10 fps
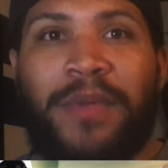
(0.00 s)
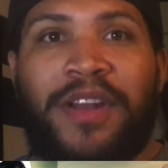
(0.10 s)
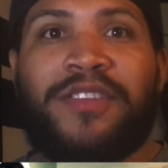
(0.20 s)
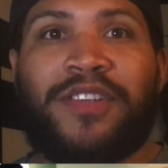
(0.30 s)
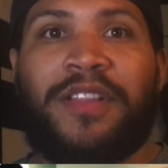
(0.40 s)

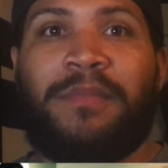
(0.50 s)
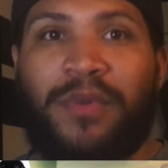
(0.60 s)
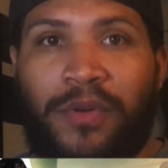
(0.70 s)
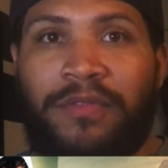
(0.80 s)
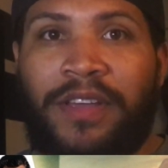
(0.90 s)
minutes of the
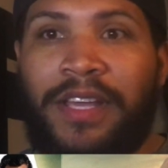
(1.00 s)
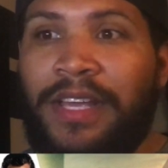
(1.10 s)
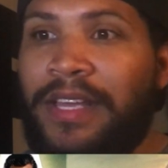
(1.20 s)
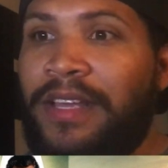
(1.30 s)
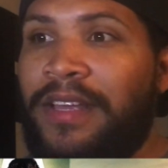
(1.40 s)

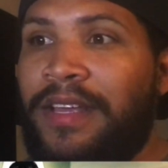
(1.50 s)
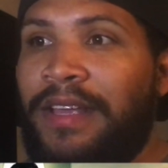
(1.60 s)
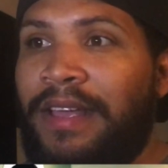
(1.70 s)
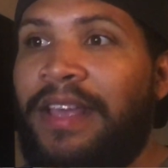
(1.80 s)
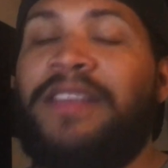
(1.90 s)
movie
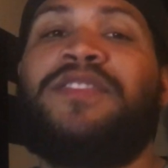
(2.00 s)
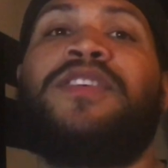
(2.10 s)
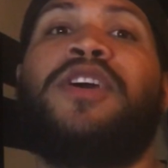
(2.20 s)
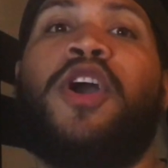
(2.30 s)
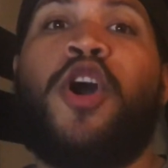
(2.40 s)

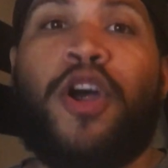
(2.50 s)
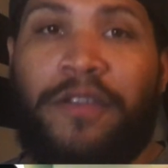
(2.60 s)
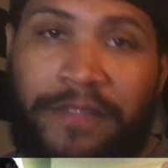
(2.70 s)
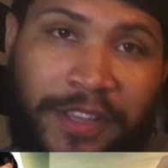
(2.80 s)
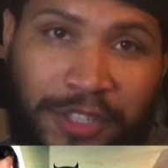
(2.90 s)
is
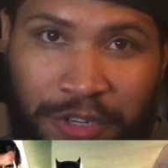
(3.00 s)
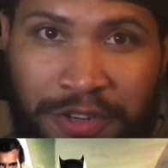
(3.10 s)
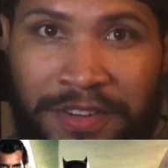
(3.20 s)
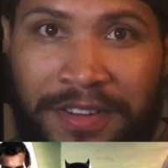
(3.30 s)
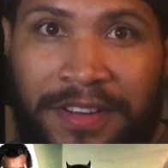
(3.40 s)
garbage.
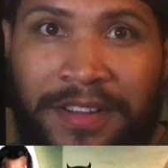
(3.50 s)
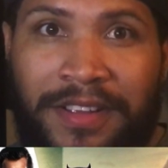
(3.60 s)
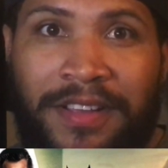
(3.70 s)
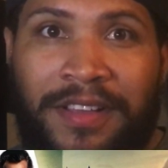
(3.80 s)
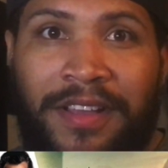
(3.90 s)

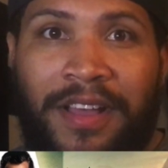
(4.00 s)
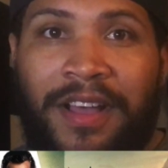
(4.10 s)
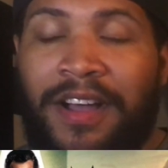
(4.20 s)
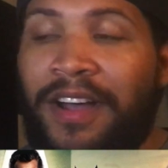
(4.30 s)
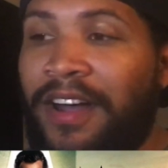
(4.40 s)

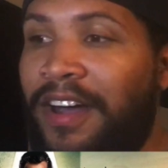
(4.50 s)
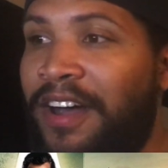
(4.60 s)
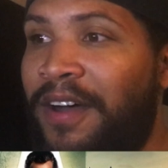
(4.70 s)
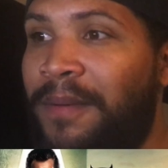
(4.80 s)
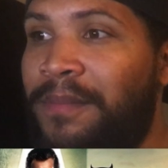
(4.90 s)

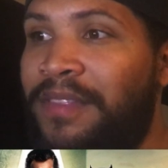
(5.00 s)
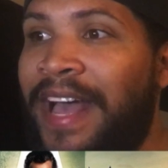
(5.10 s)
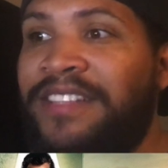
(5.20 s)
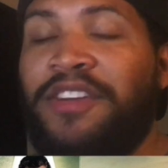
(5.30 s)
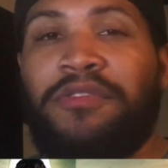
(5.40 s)
Um,
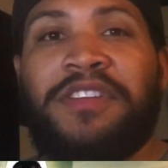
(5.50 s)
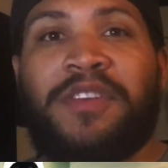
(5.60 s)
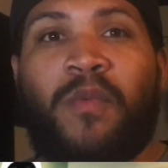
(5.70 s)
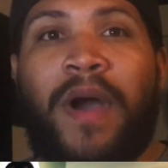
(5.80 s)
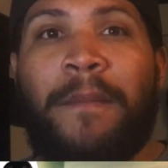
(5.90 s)
that's the
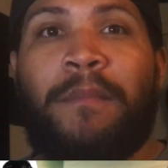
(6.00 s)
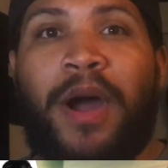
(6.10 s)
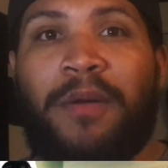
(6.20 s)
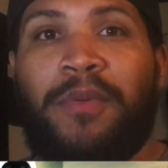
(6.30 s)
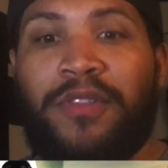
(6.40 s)
reason why
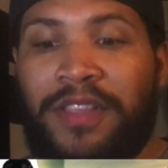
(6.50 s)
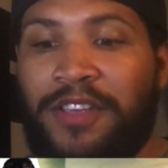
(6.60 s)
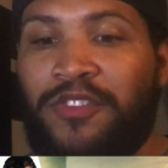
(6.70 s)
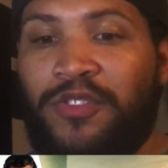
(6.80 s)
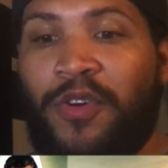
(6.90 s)
Marvel
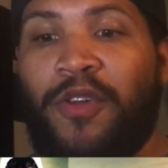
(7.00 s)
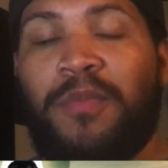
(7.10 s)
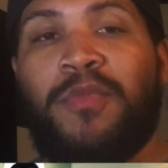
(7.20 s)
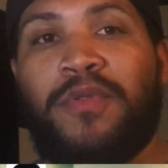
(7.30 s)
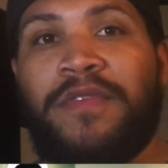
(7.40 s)
did
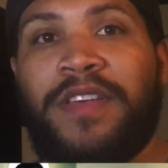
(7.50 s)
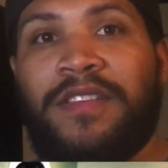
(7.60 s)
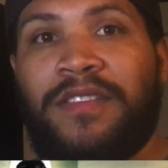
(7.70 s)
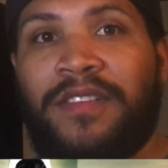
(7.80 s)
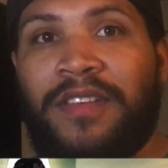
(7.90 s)
solo
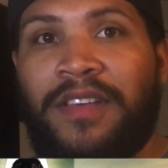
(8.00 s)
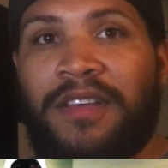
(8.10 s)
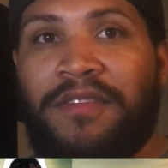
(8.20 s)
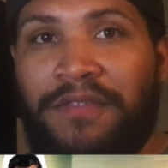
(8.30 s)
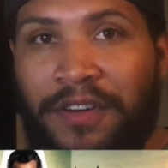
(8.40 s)
movies
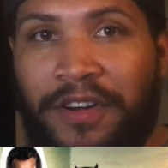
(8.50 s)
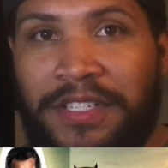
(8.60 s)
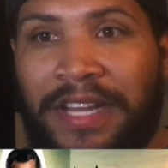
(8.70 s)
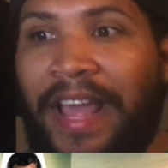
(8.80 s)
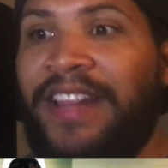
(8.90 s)

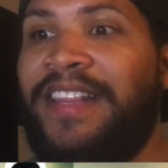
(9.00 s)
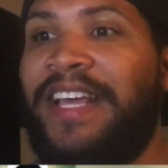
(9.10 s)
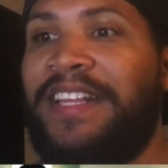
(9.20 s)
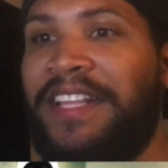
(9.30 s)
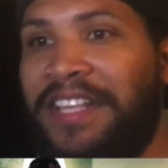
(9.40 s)
first, and
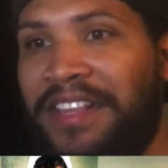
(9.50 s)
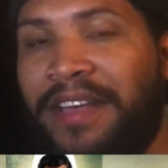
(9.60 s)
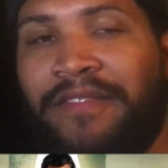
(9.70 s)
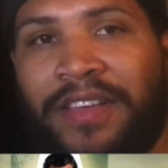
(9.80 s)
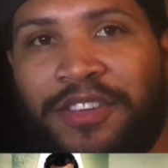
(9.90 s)
then they did
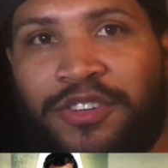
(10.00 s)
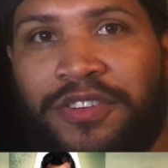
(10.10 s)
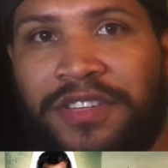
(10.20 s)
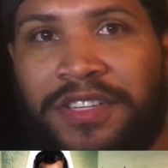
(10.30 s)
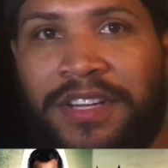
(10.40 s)
the
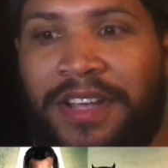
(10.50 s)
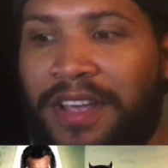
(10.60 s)
Avengers.